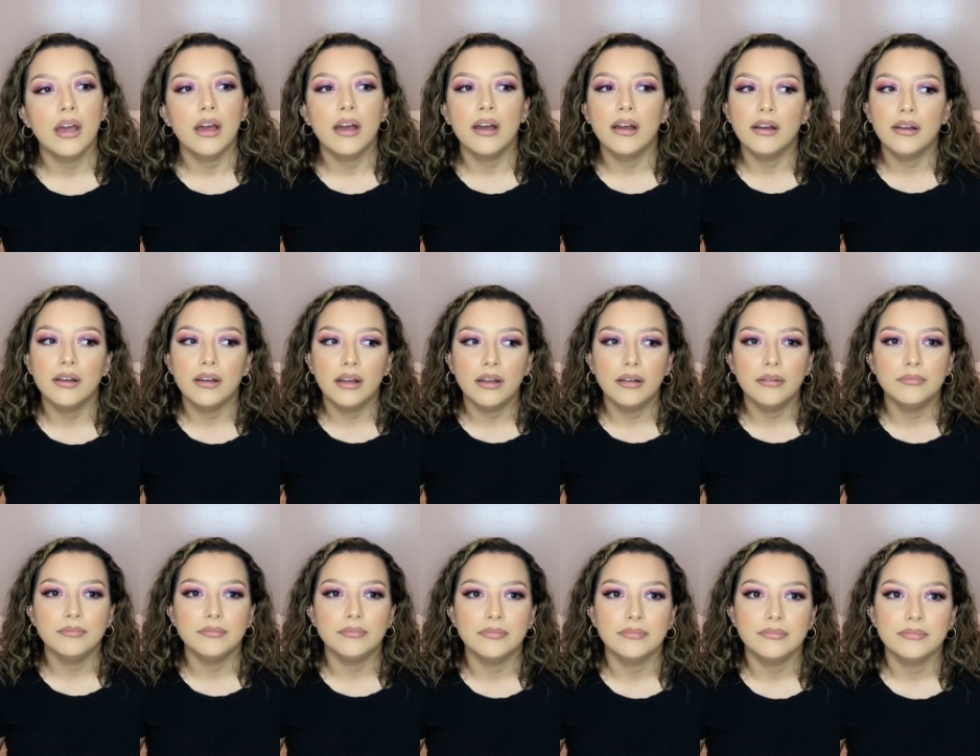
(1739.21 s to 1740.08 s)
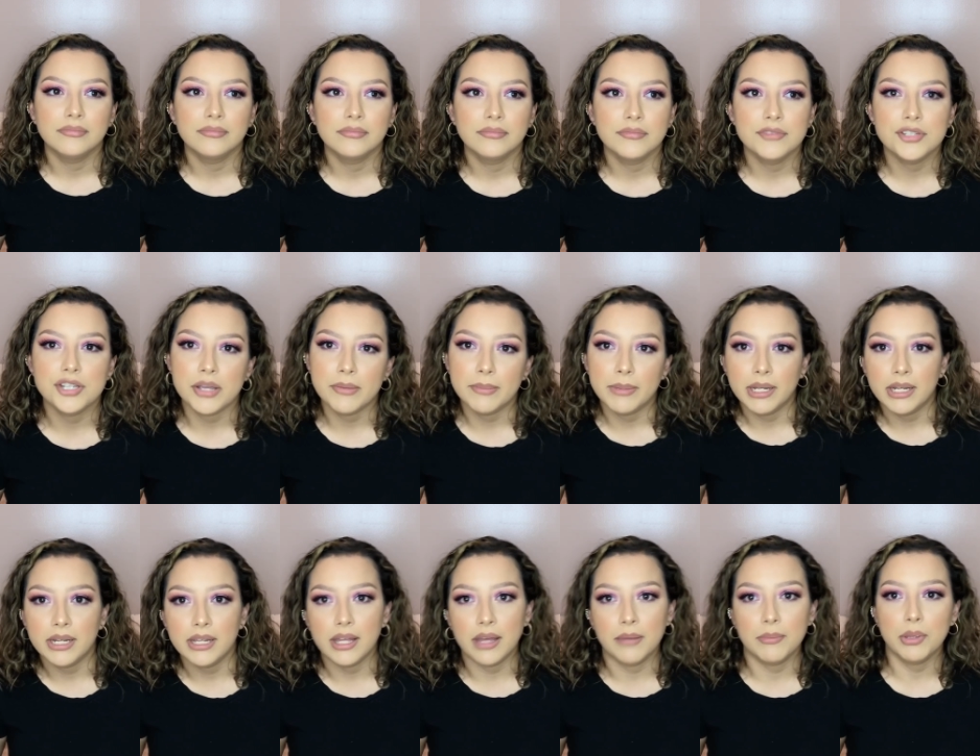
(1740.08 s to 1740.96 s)
um, J
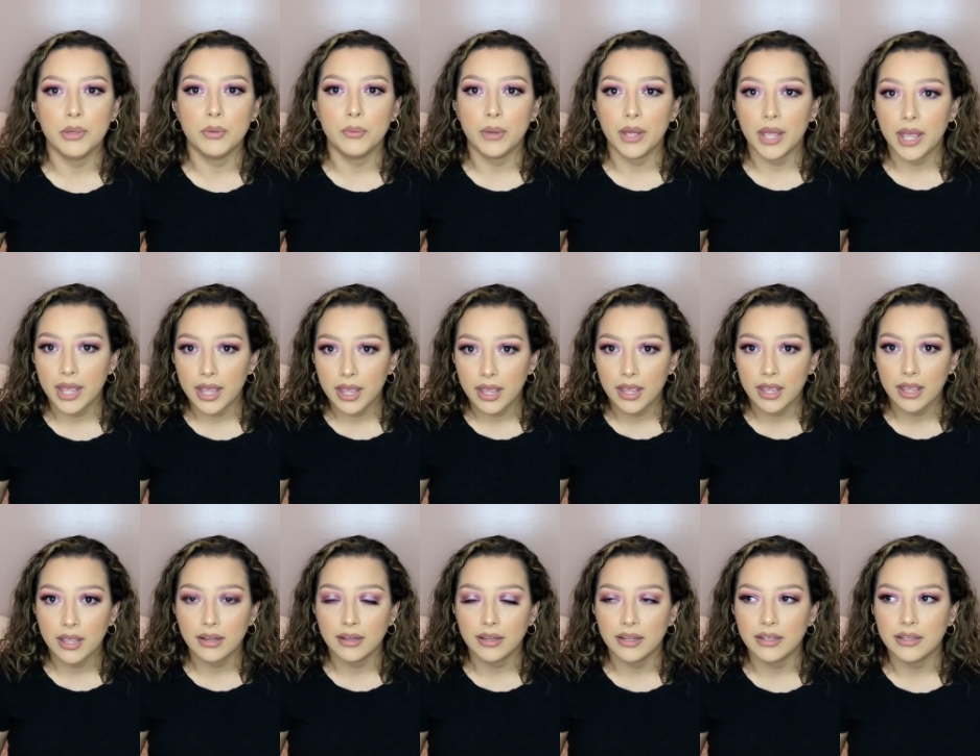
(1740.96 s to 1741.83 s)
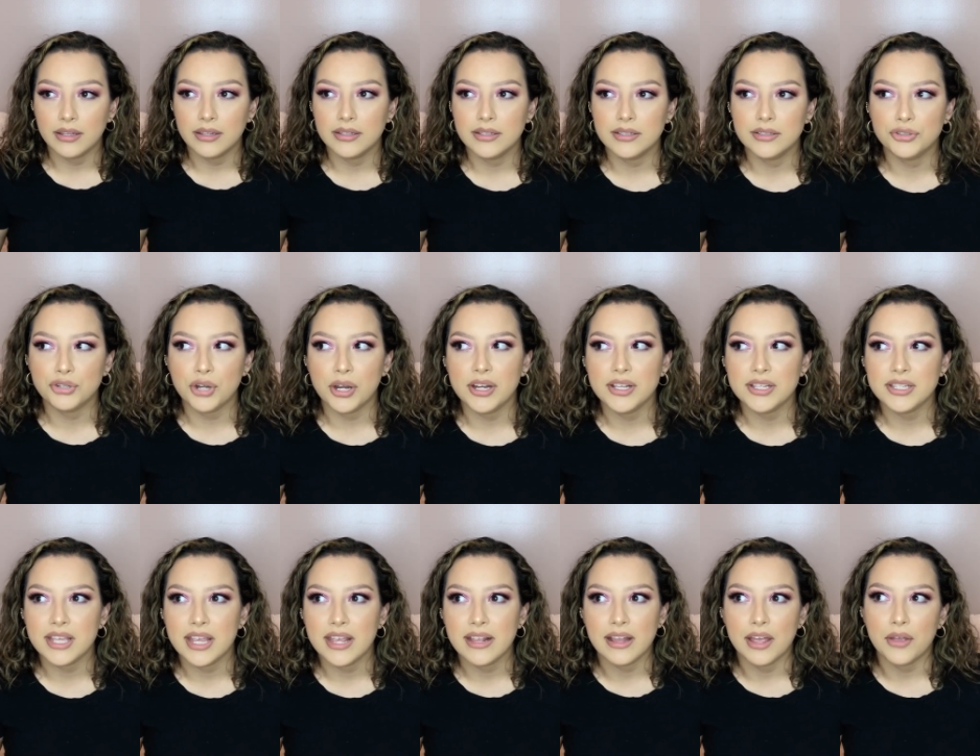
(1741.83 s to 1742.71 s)
Money MUA like trying to
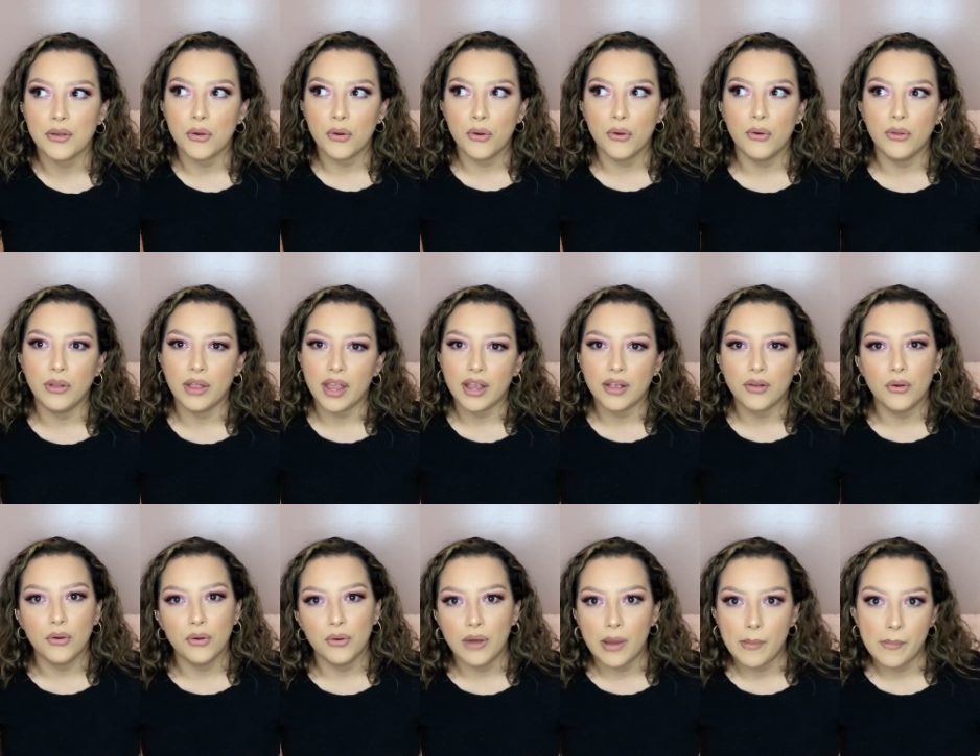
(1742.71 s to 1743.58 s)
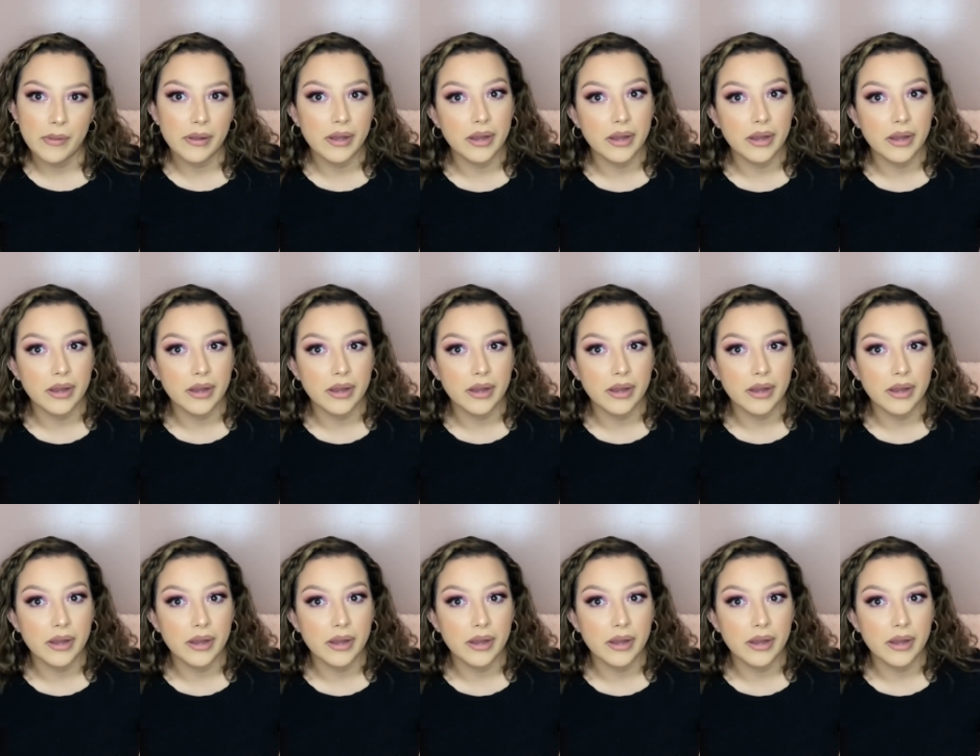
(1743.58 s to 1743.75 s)
say like oh like oh I'm an